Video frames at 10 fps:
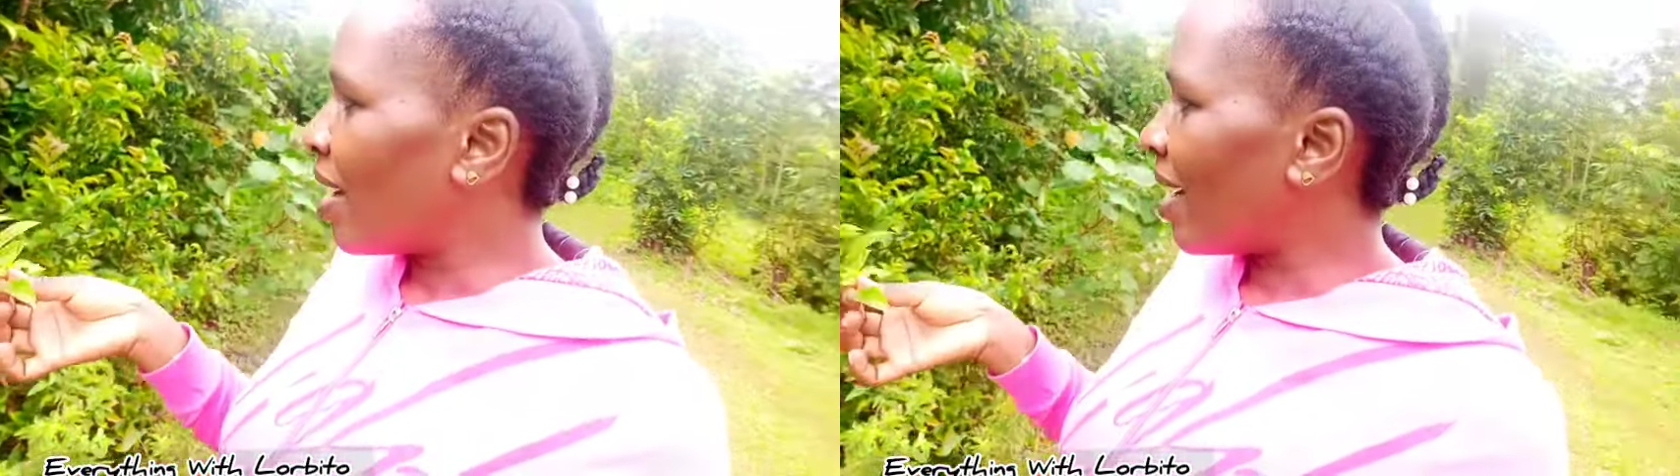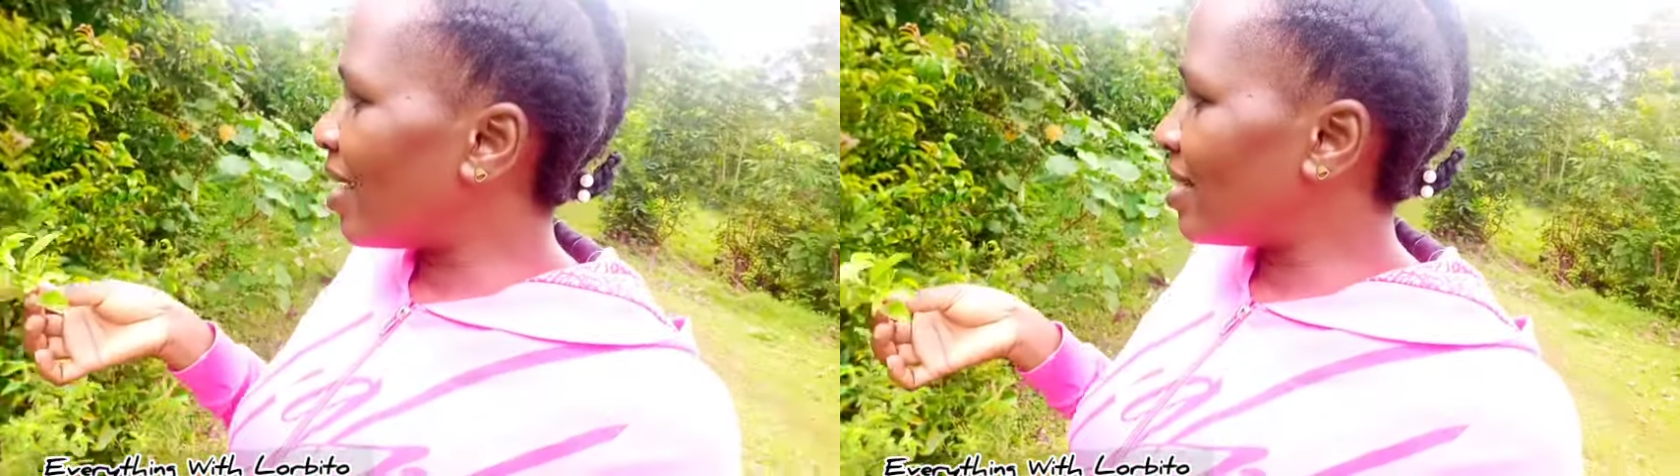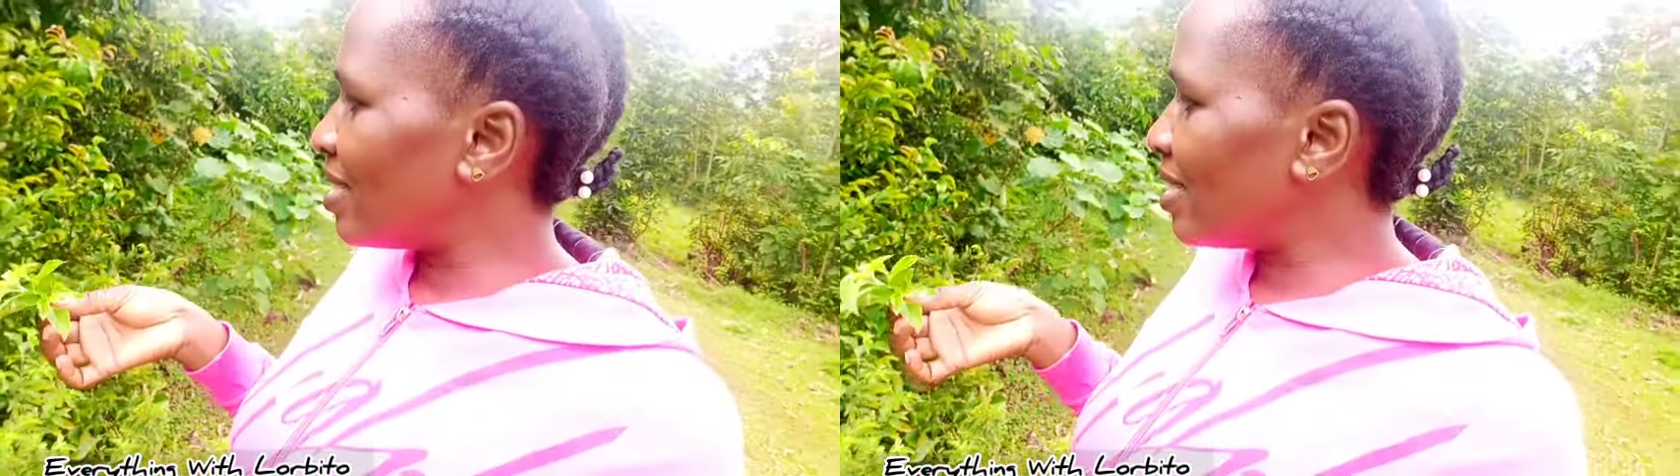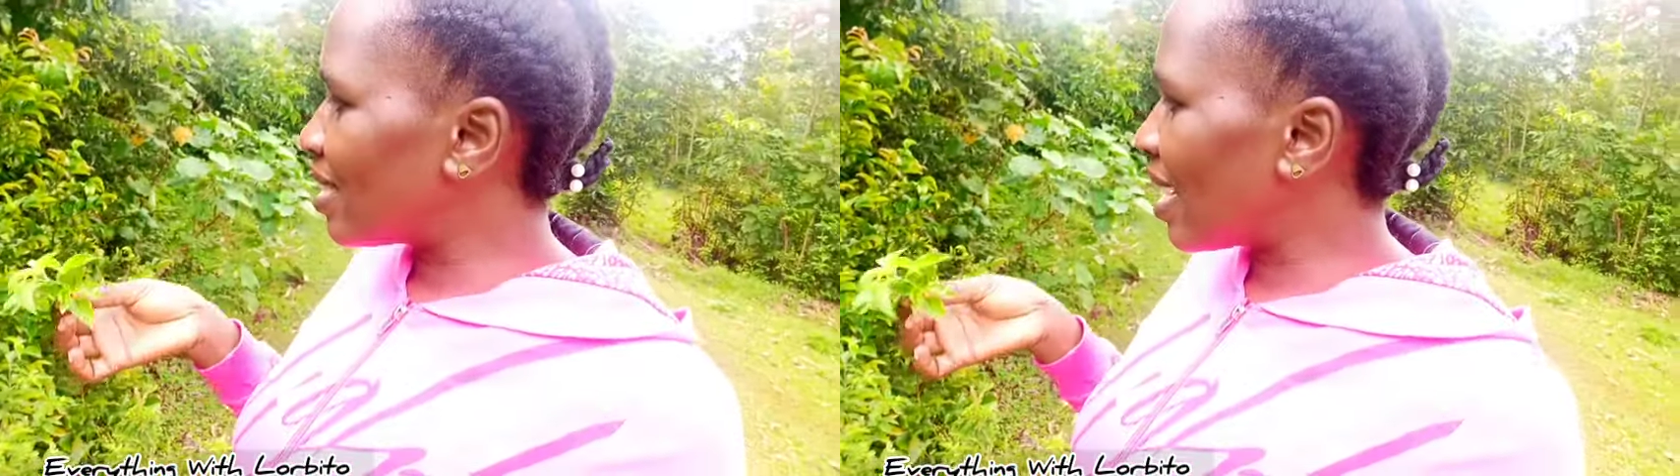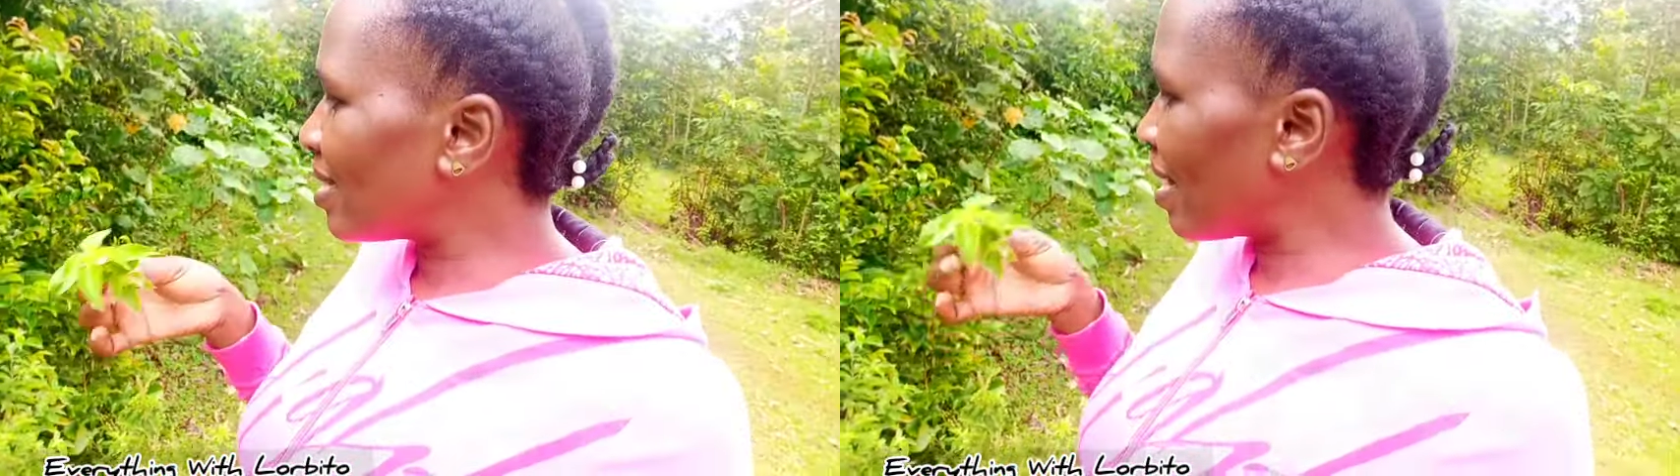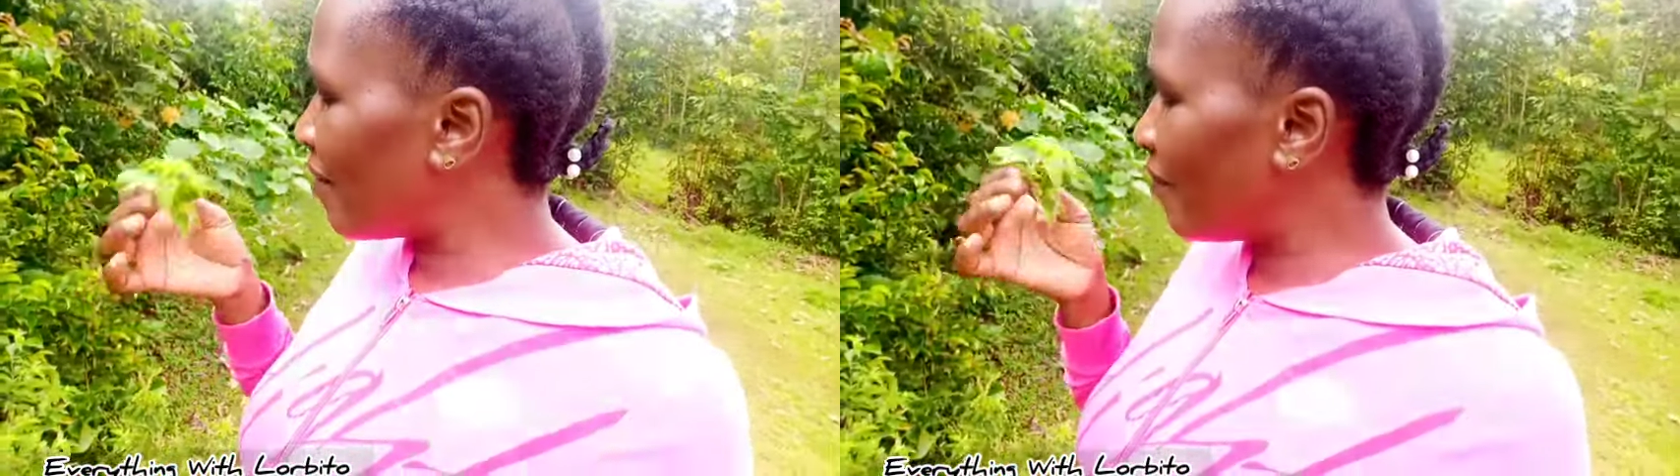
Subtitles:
and it has a